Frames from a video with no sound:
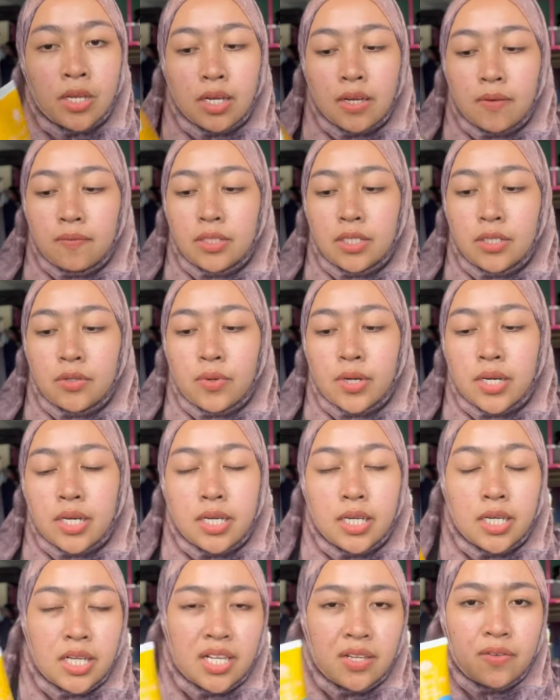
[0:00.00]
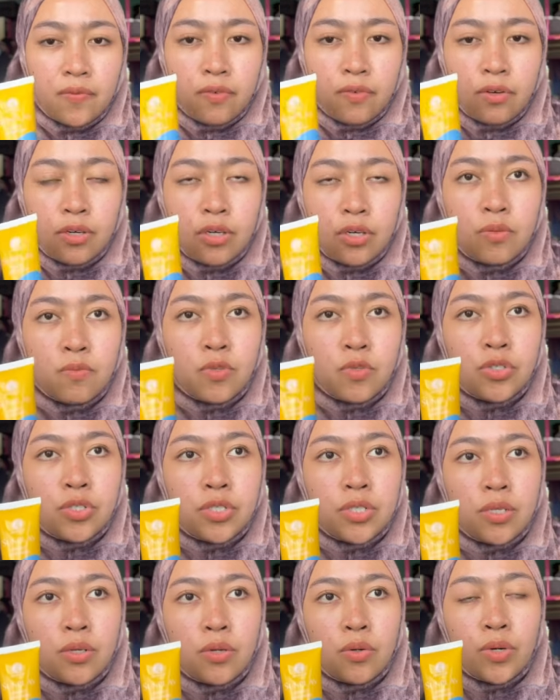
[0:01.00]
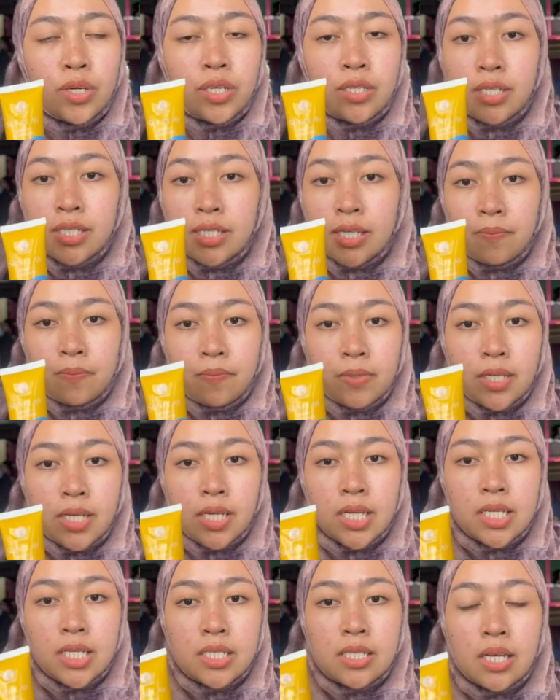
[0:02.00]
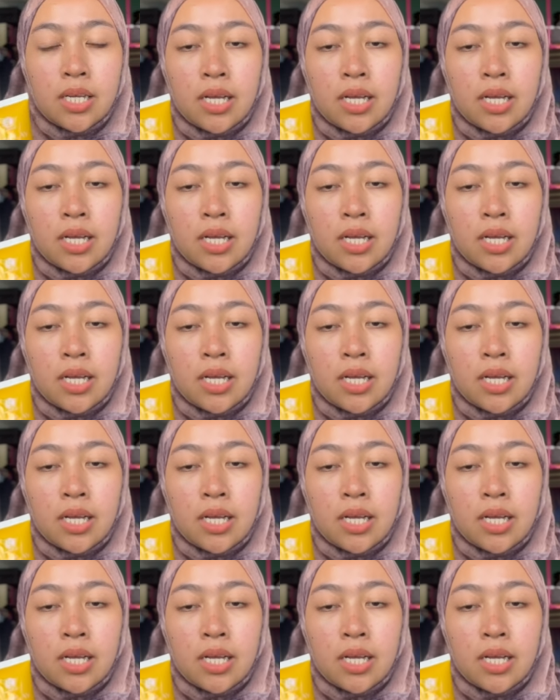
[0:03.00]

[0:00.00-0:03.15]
after wearing it for almost 1 year and plus,